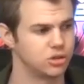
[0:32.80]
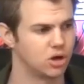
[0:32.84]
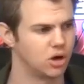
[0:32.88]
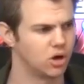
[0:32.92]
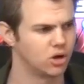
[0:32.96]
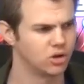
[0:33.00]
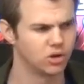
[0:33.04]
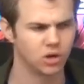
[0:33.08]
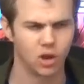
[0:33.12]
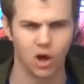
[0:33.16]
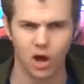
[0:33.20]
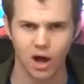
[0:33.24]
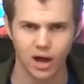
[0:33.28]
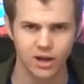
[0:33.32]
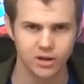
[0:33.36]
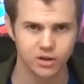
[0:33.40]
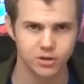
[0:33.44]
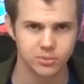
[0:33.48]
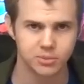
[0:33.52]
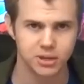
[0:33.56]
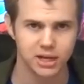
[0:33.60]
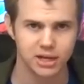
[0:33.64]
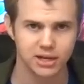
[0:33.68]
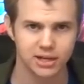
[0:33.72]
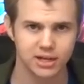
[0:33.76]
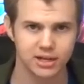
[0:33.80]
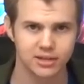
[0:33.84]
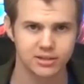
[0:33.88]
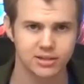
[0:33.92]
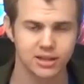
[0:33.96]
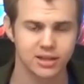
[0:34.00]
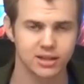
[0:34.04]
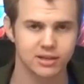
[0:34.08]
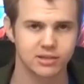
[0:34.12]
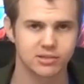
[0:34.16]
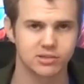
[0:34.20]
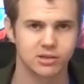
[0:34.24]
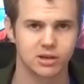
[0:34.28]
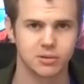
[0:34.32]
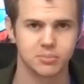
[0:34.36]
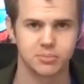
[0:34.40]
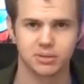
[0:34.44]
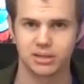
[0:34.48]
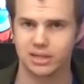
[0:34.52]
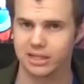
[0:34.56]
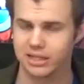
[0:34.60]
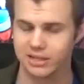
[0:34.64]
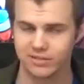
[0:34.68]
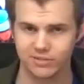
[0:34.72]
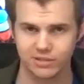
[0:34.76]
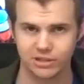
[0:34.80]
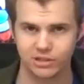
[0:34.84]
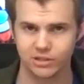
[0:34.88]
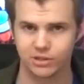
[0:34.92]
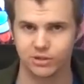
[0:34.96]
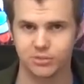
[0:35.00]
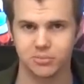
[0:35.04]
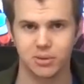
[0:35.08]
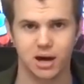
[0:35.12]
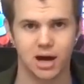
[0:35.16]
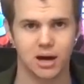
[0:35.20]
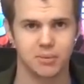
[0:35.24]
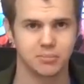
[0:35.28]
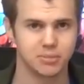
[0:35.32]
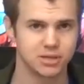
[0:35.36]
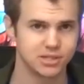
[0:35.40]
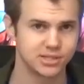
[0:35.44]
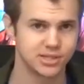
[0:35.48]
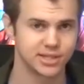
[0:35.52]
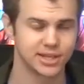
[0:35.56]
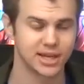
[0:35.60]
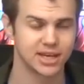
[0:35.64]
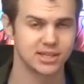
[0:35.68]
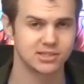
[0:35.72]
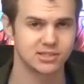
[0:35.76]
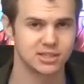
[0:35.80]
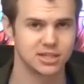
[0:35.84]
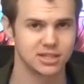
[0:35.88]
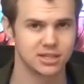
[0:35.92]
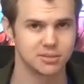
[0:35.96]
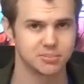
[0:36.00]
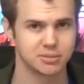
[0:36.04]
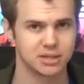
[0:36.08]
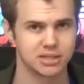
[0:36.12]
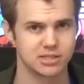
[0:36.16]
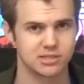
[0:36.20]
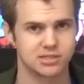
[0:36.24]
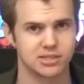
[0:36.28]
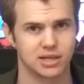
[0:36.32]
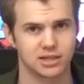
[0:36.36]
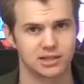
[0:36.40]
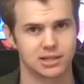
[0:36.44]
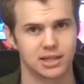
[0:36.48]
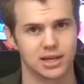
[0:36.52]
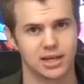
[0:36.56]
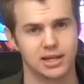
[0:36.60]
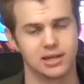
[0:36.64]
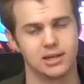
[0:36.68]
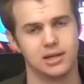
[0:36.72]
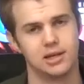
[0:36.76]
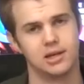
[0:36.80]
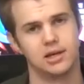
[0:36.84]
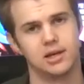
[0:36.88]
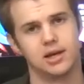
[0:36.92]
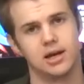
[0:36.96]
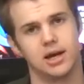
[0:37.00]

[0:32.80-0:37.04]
online you'll be able to get that at, I believe, at Umart, PC Case Gear, places like that.